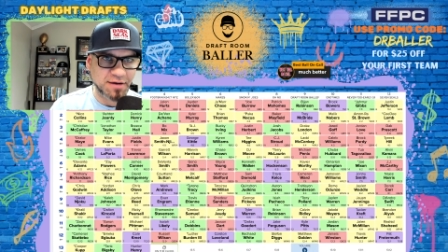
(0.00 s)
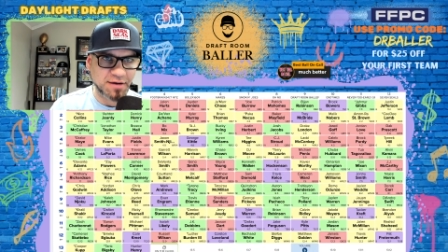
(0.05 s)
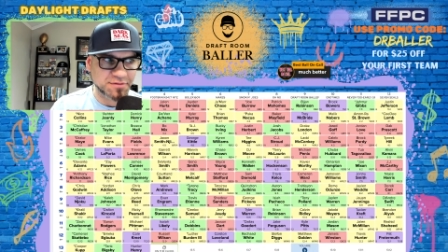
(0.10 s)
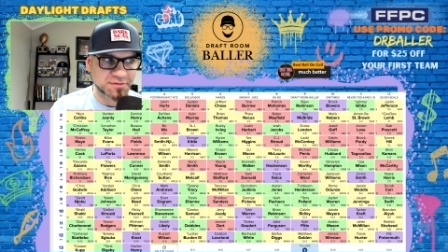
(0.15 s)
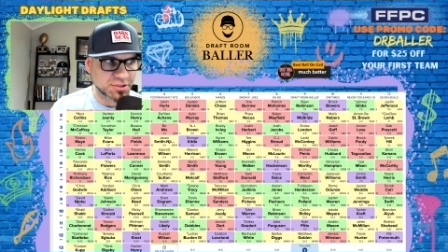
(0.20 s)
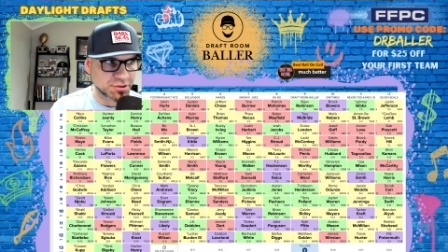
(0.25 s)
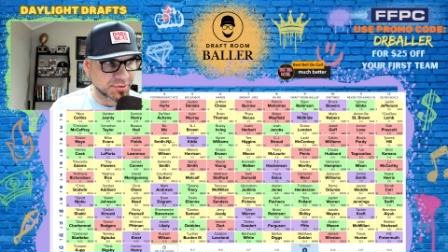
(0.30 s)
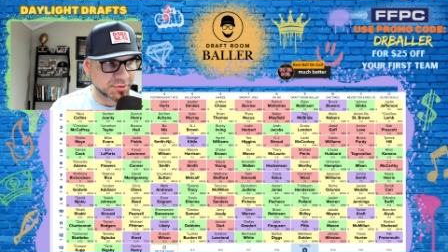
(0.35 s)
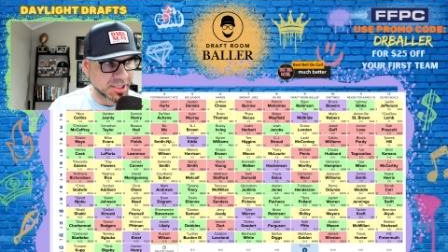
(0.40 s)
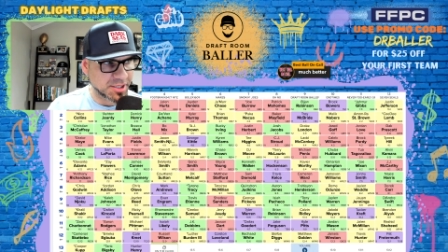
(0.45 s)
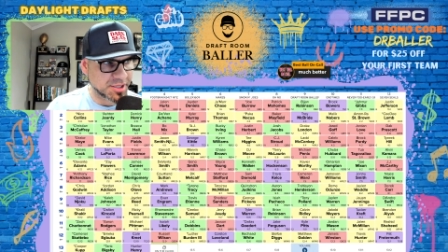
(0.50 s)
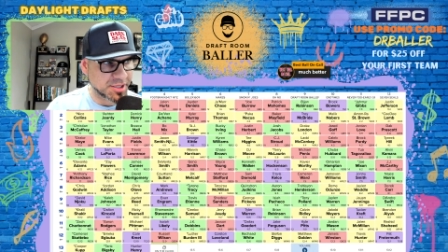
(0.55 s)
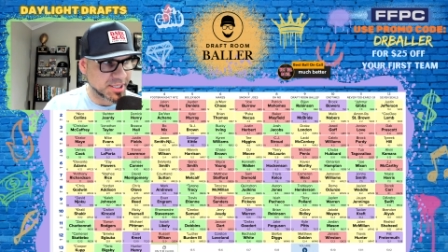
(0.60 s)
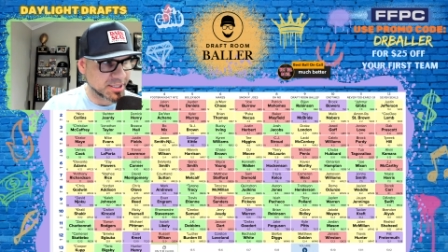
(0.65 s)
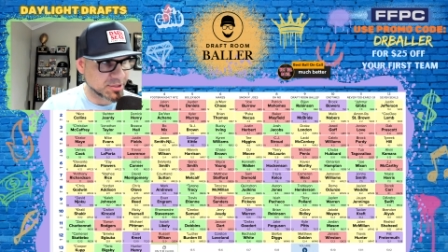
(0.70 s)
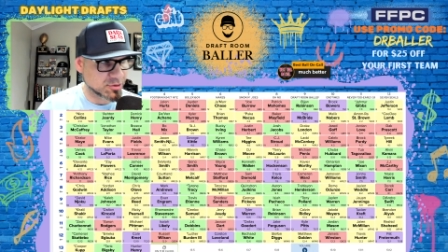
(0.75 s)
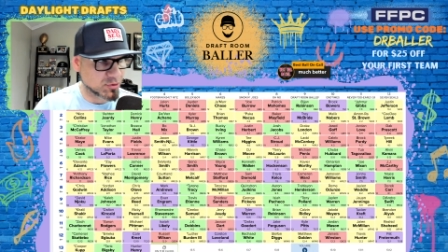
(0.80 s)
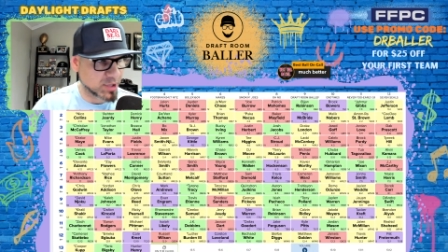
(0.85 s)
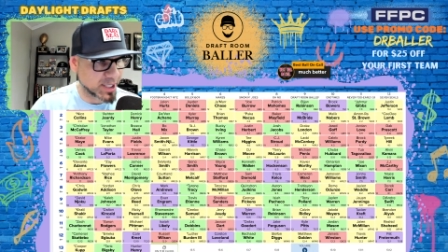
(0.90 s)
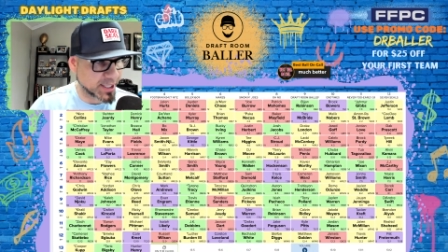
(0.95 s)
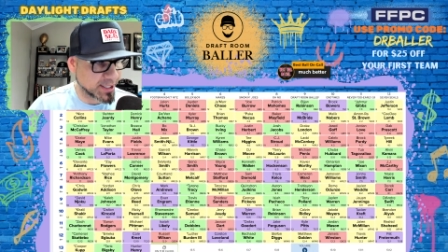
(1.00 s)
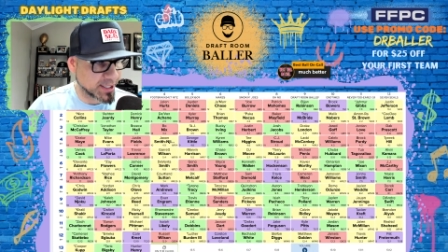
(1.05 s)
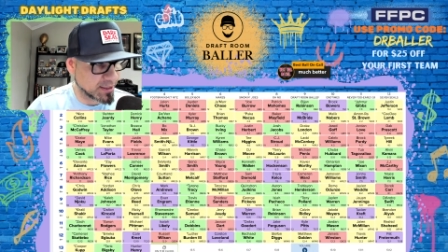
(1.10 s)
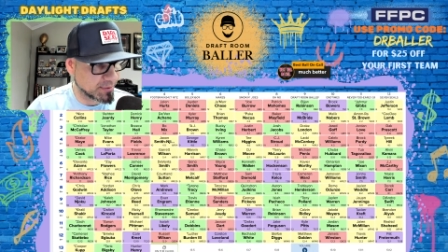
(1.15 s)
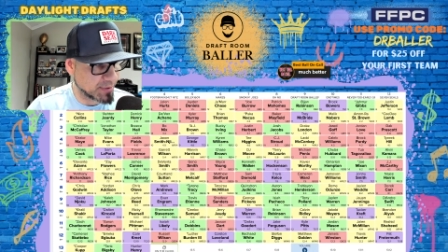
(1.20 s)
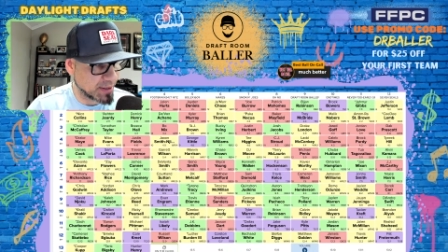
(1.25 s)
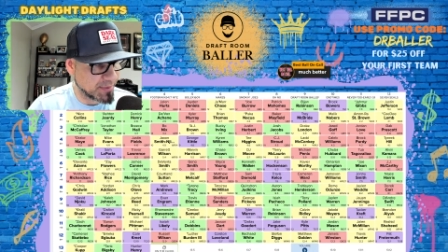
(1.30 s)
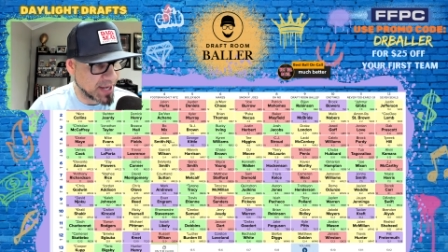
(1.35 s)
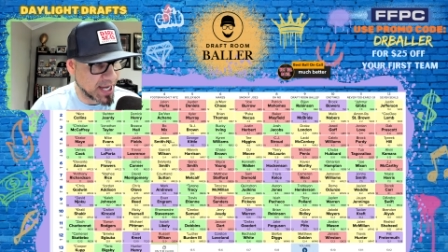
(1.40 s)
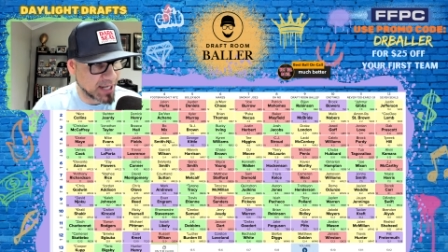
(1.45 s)
too many things running on
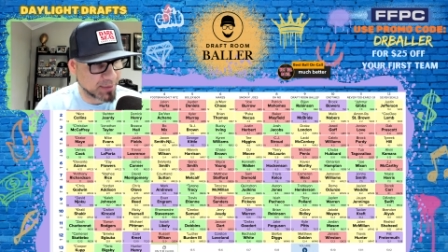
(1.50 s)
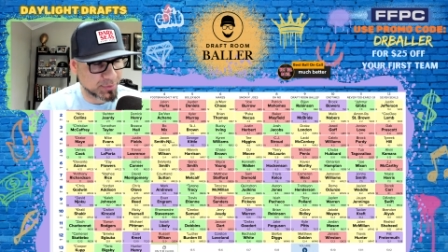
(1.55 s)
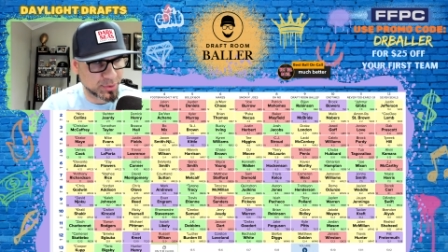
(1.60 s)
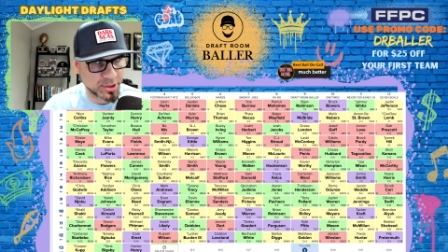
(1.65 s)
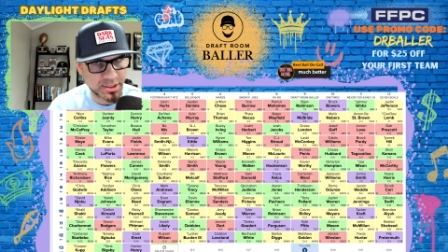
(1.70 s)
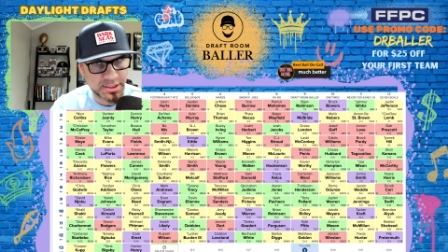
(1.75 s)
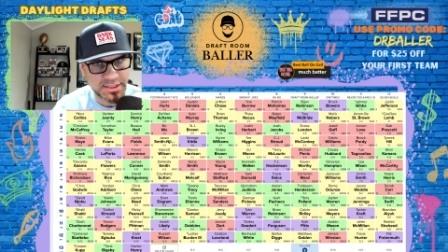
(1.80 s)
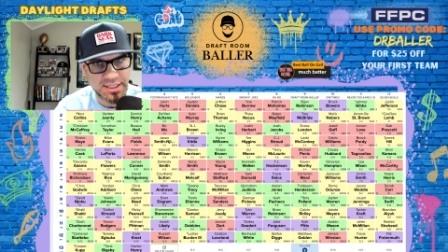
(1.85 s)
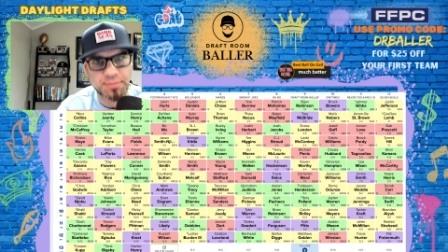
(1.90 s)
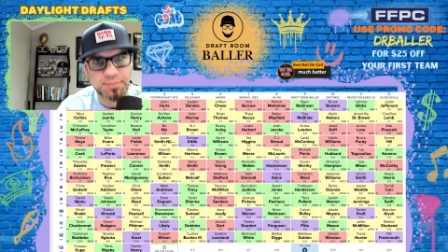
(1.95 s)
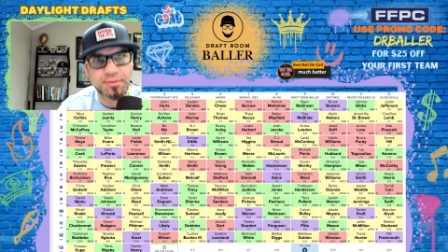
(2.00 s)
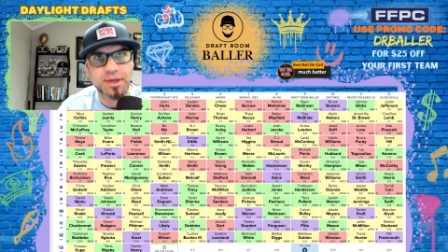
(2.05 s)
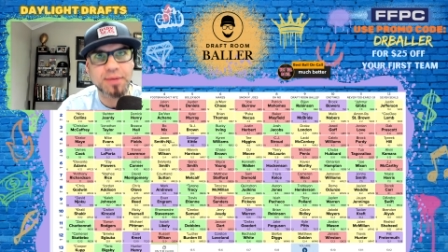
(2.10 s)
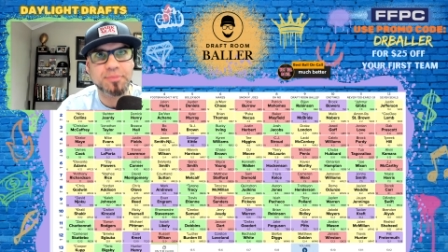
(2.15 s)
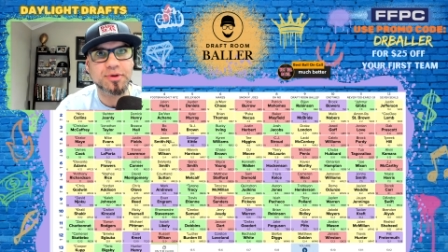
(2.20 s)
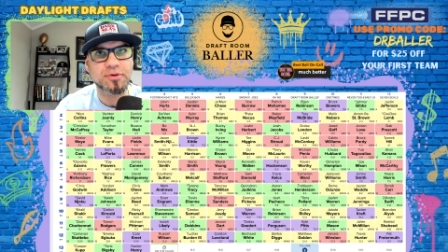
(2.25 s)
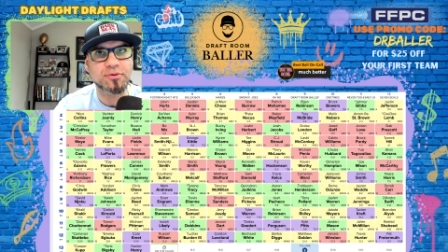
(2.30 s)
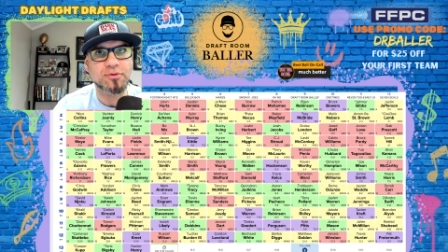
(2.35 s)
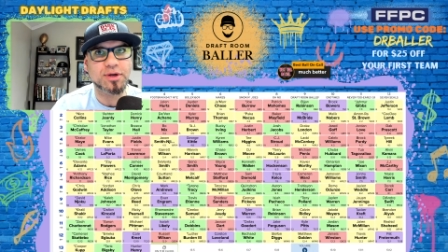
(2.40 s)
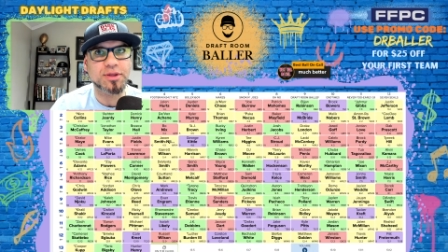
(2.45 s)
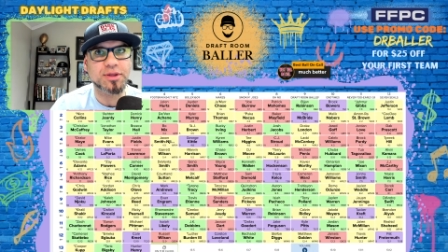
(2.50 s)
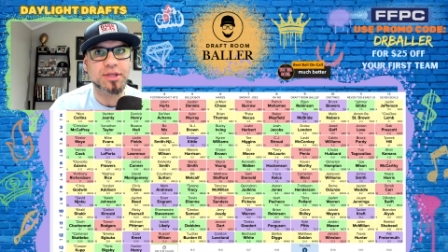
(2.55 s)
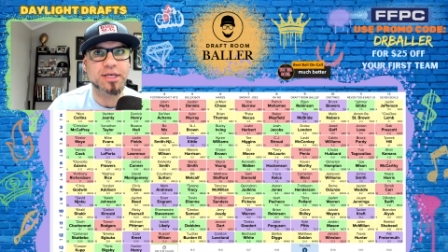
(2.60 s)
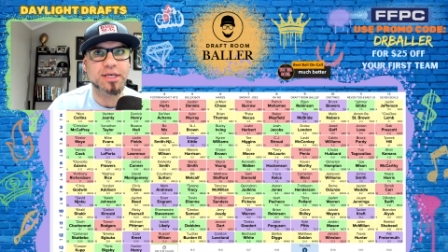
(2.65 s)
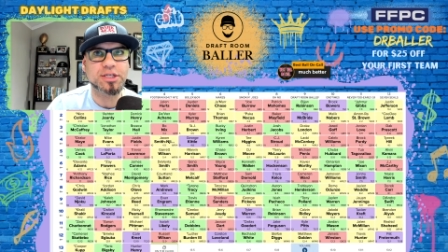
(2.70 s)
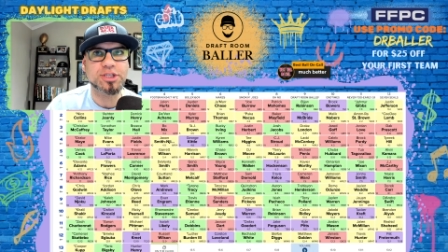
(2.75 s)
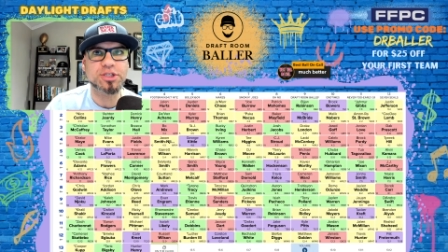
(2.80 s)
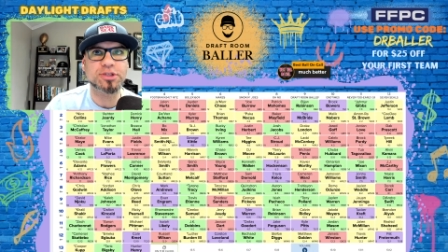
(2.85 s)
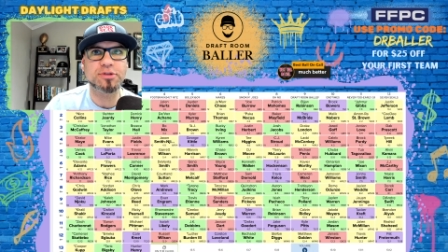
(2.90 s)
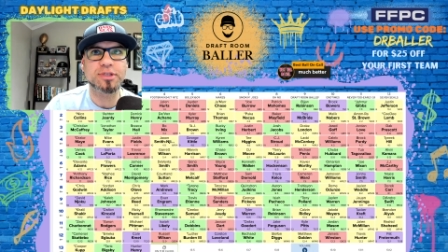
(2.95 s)
my MacBook, that might be where the
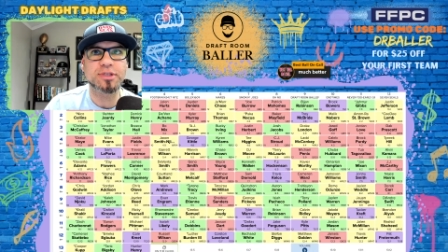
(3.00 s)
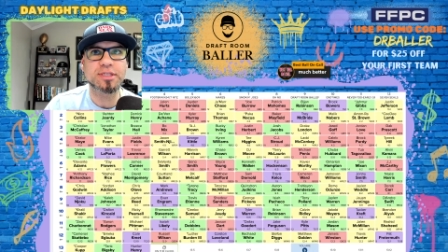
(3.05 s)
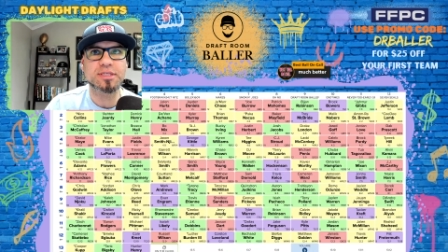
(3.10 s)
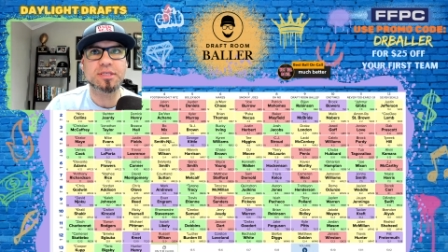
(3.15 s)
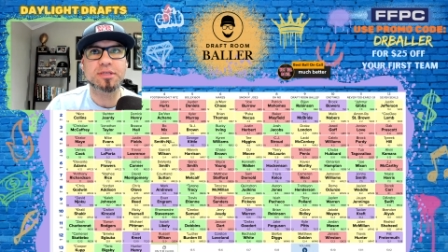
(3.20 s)
issue is.